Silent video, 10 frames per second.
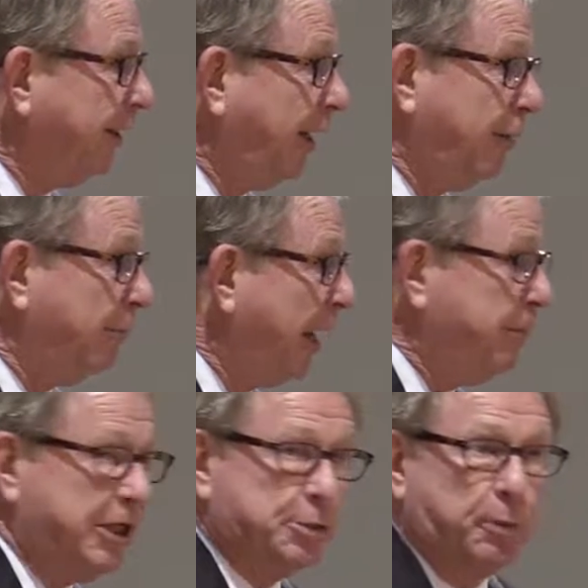and
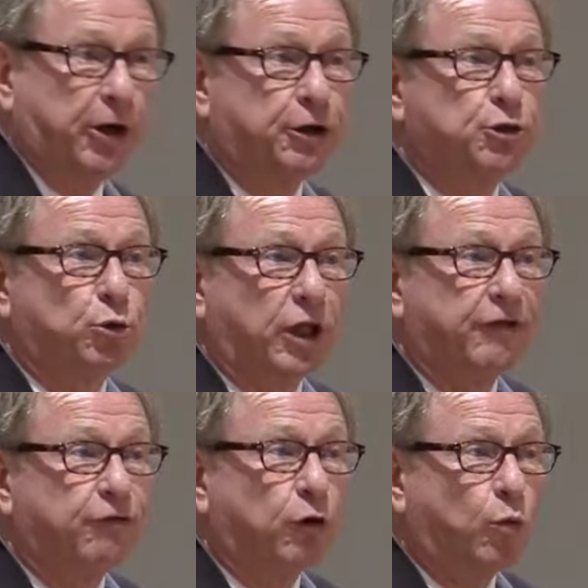maybe spiritually for a